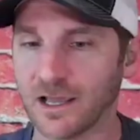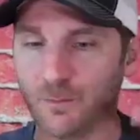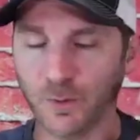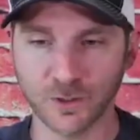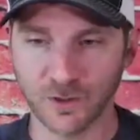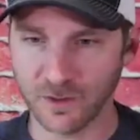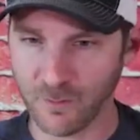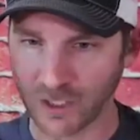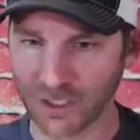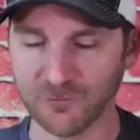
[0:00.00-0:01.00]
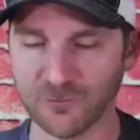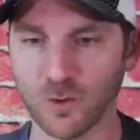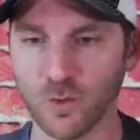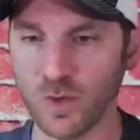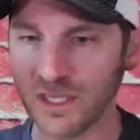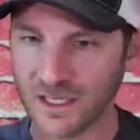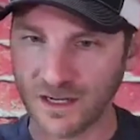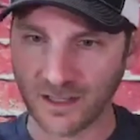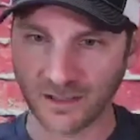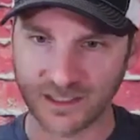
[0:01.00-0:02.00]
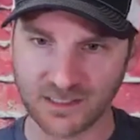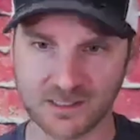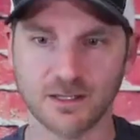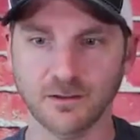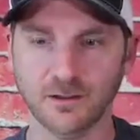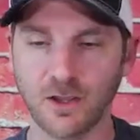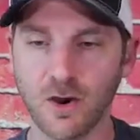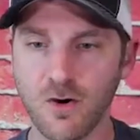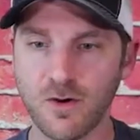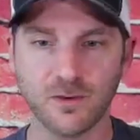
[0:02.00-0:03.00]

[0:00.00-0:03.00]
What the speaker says: I put it on the market for a weekend. I listed it low.